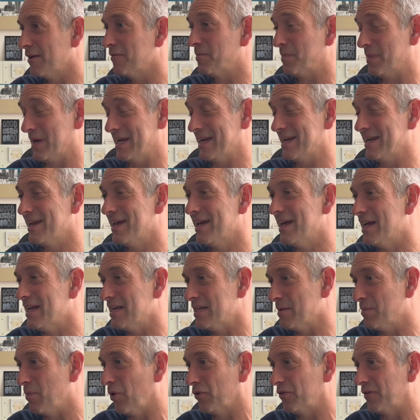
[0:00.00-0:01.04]
been
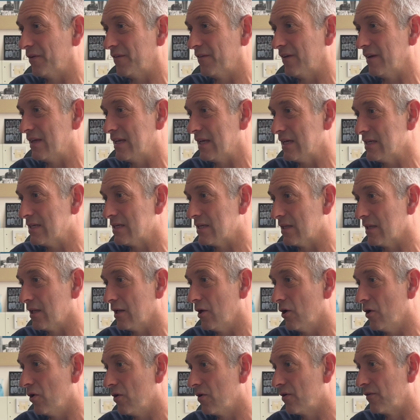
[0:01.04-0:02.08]
deposited into the
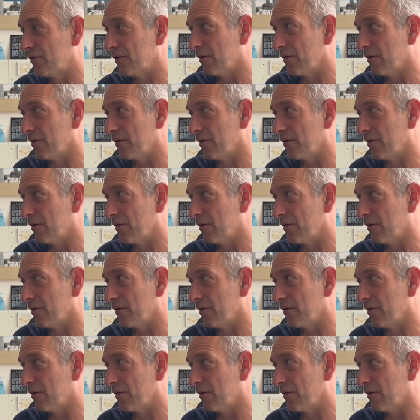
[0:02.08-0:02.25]
lochs